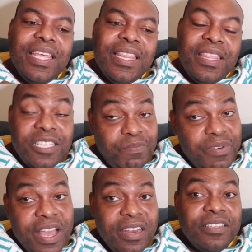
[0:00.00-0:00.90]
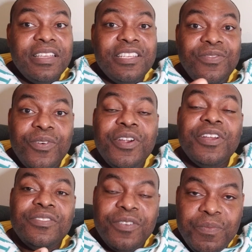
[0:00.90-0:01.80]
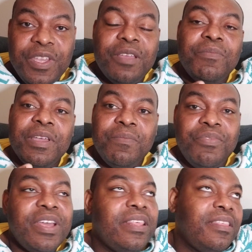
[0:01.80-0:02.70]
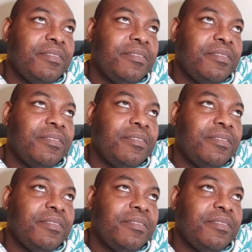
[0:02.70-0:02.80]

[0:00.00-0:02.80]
this product, as far as for me and my breath,